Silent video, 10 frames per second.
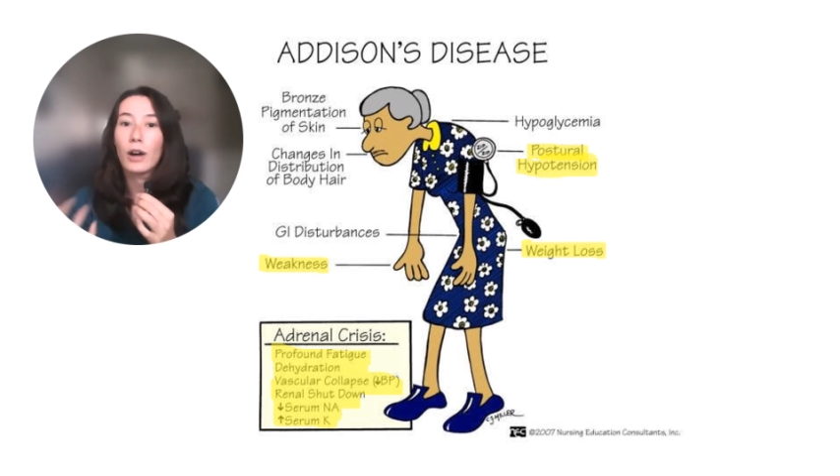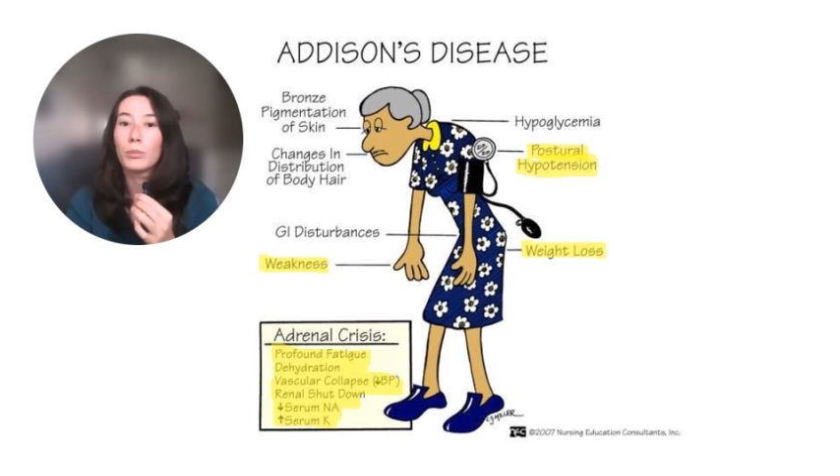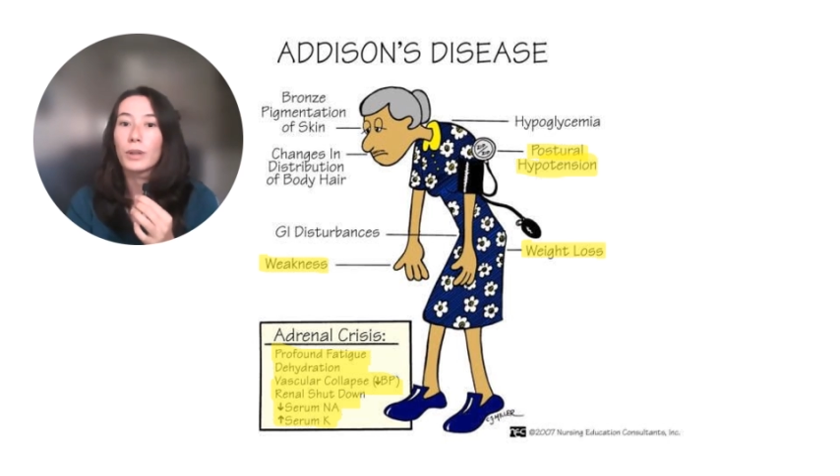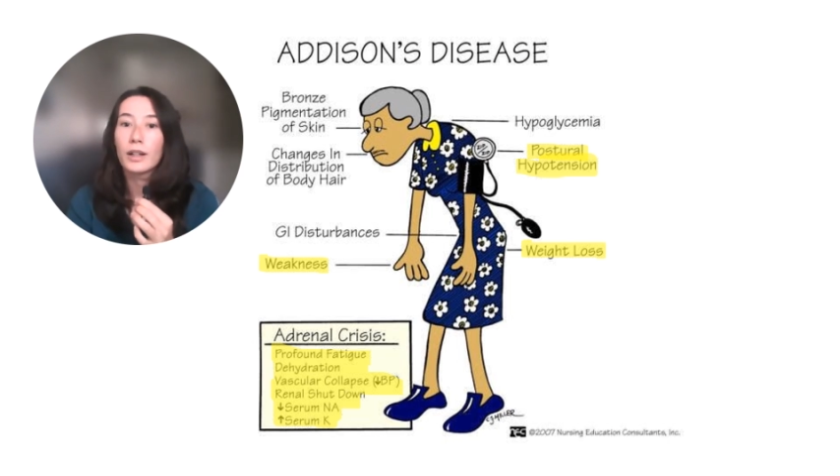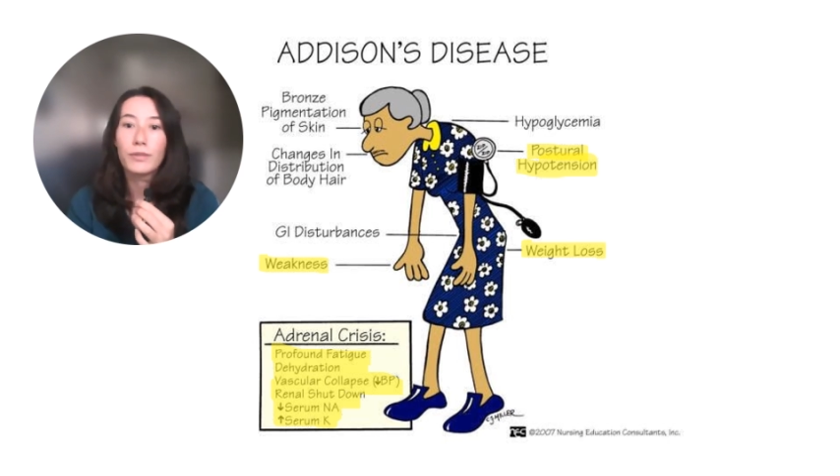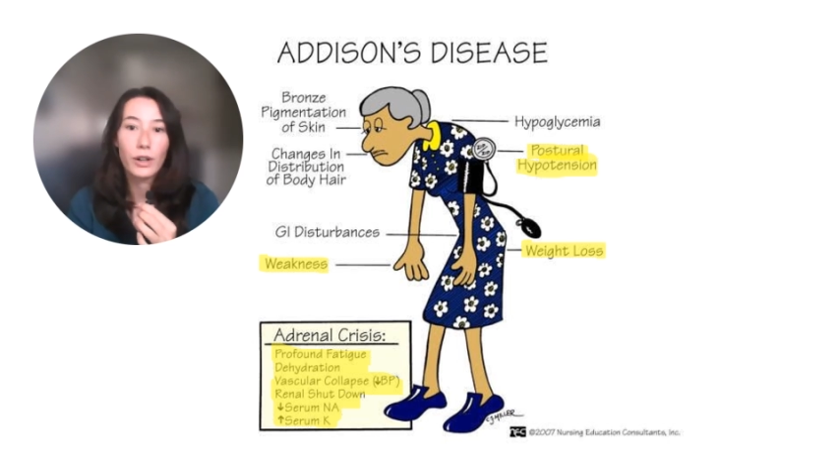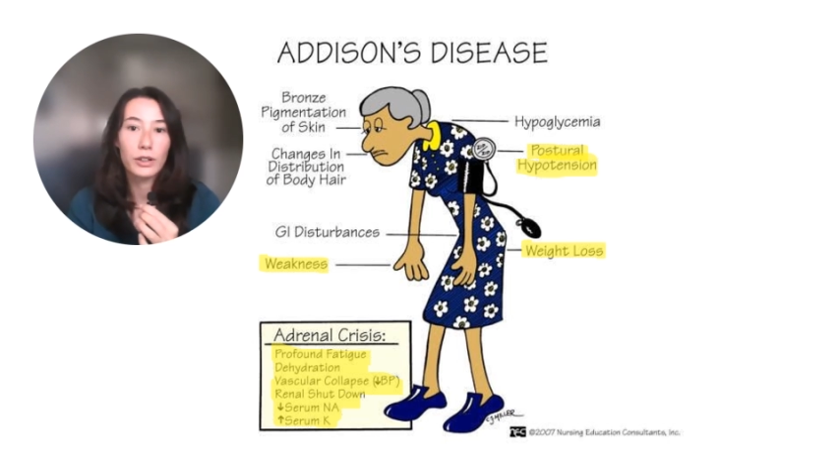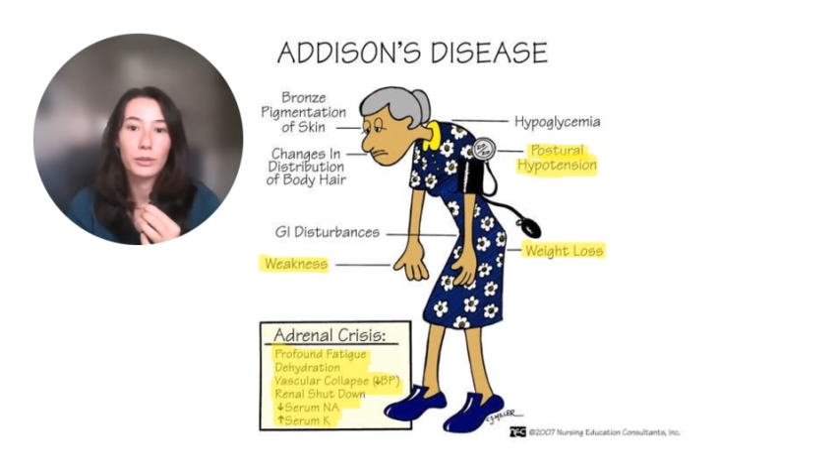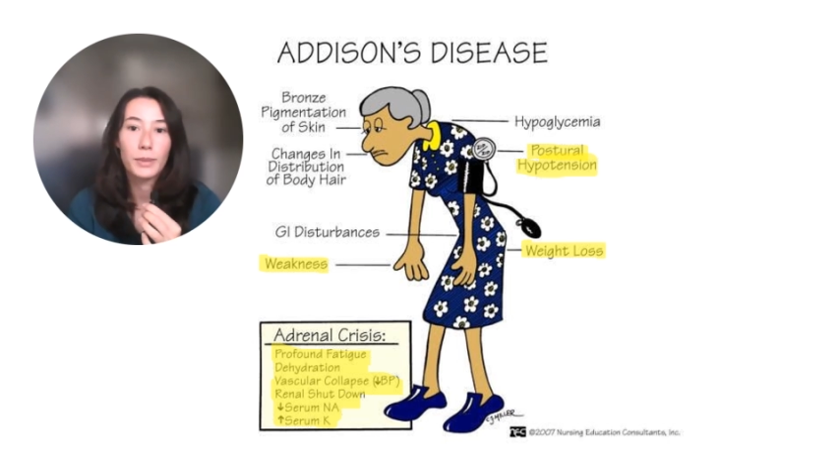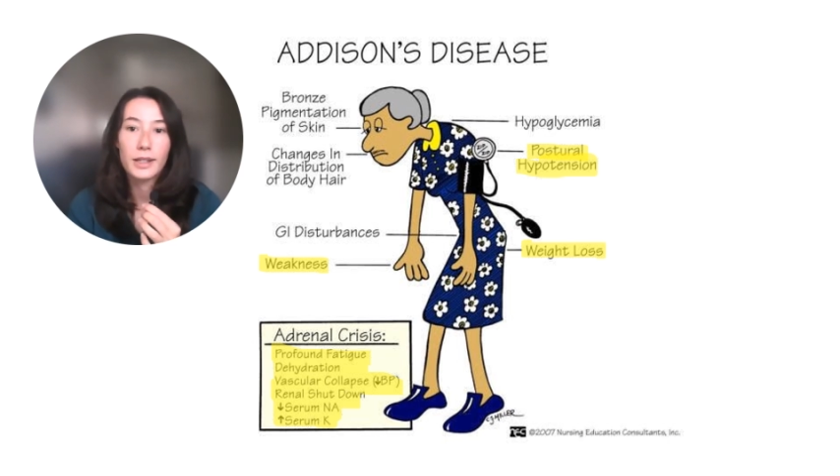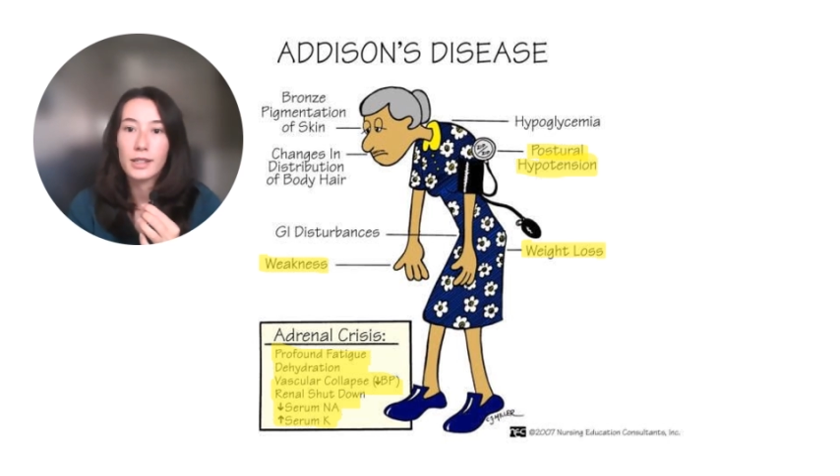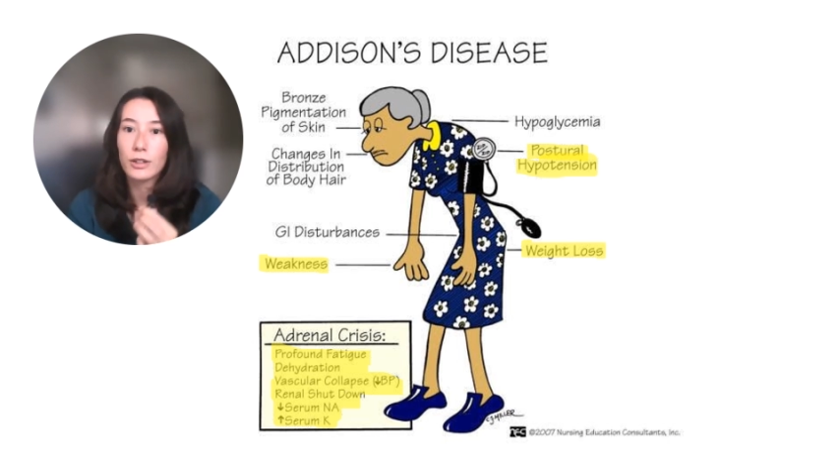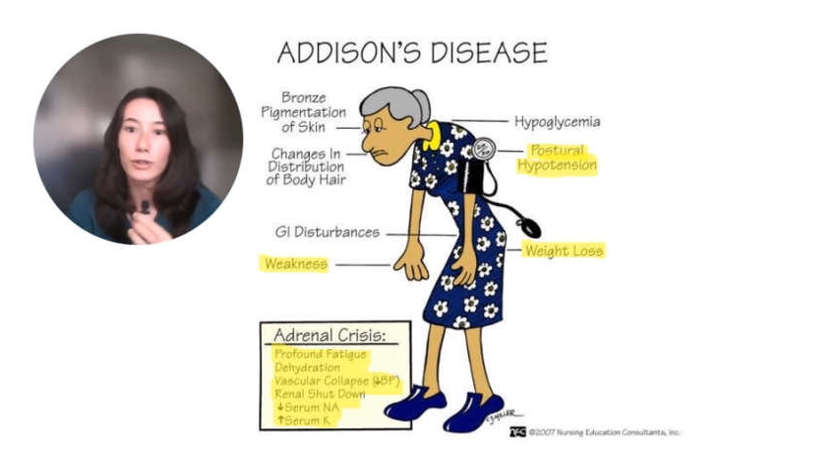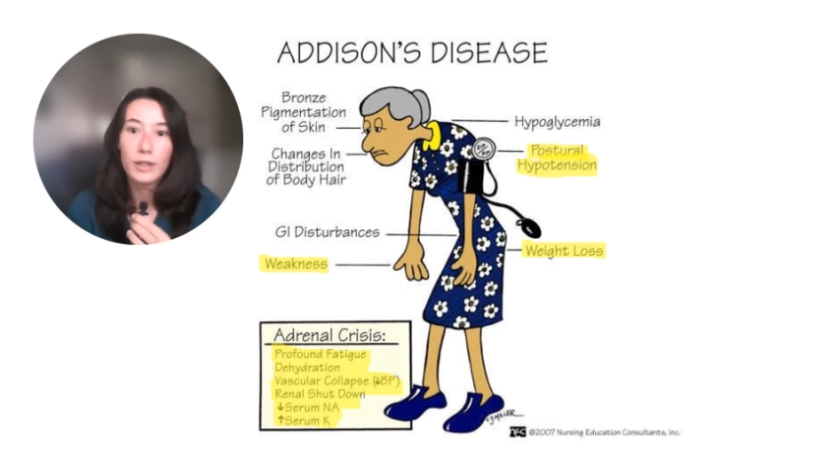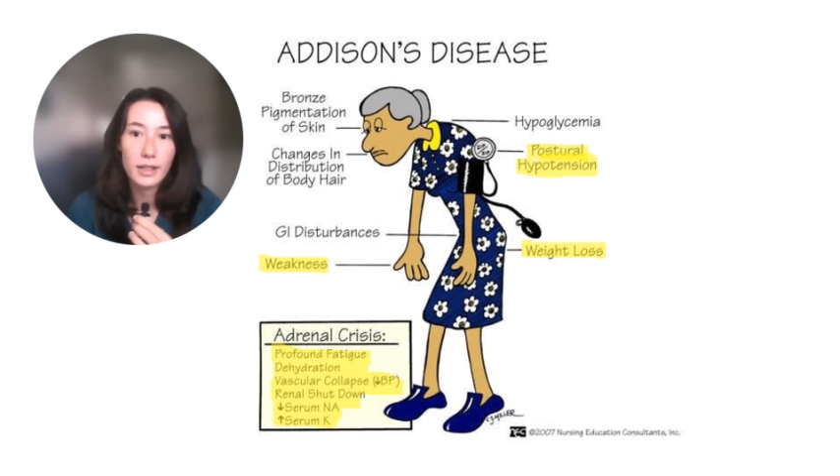blood volume is
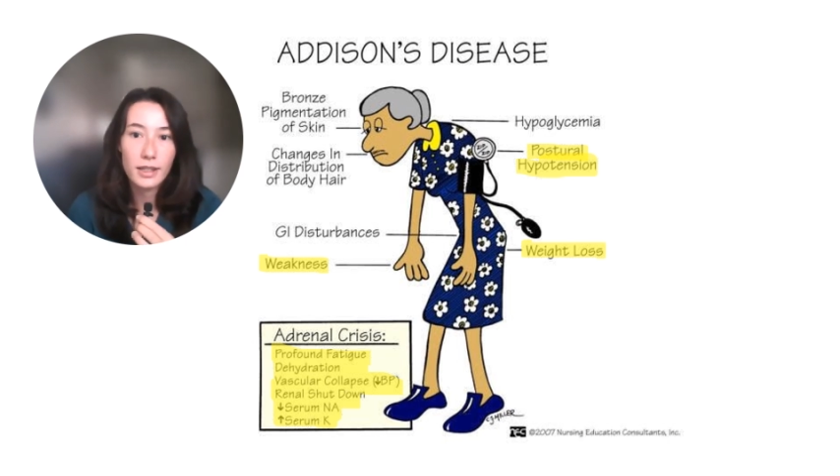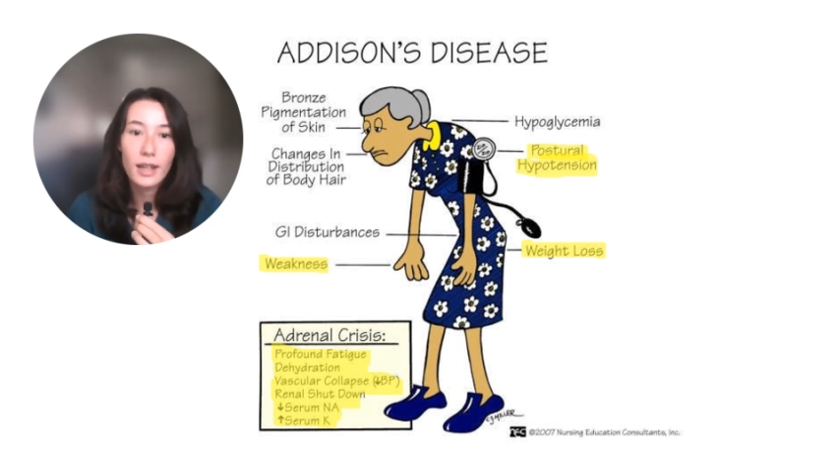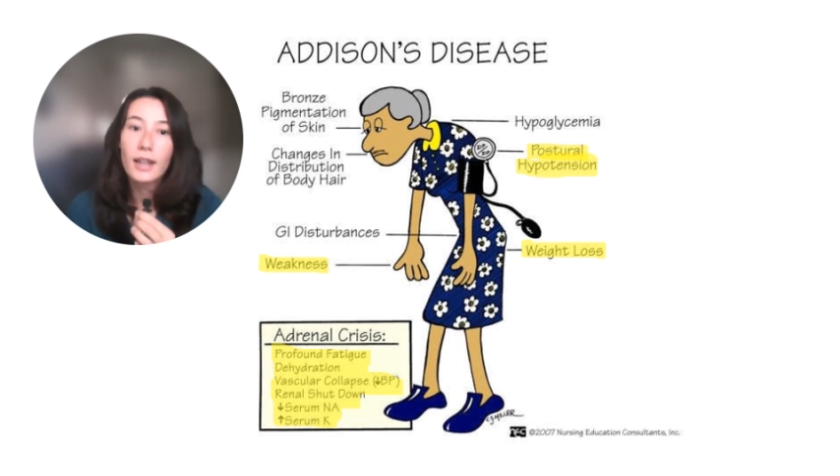decreased.